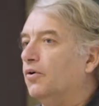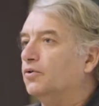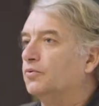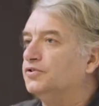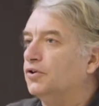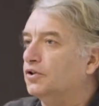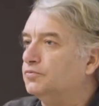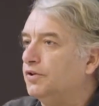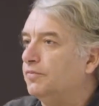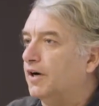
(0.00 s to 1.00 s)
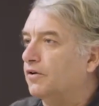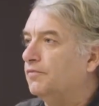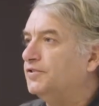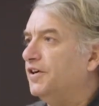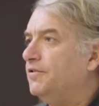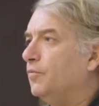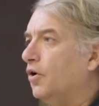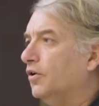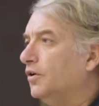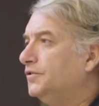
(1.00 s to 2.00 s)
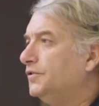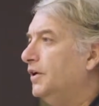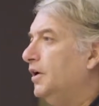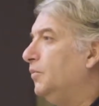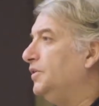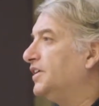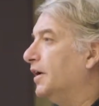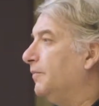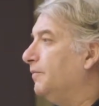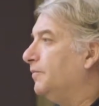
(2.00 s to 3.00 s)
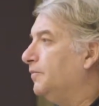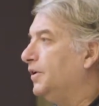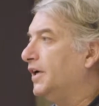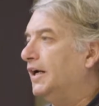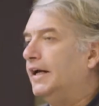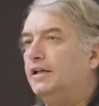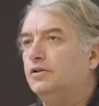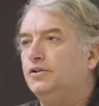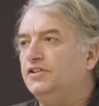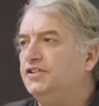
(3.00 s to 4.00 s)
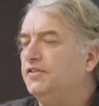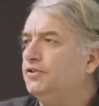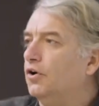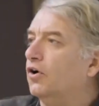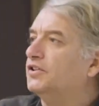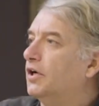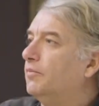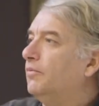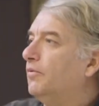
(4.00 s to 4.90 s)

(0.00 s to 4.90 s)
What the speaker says: old results with Markov chain models, which we can get. This gives the long-term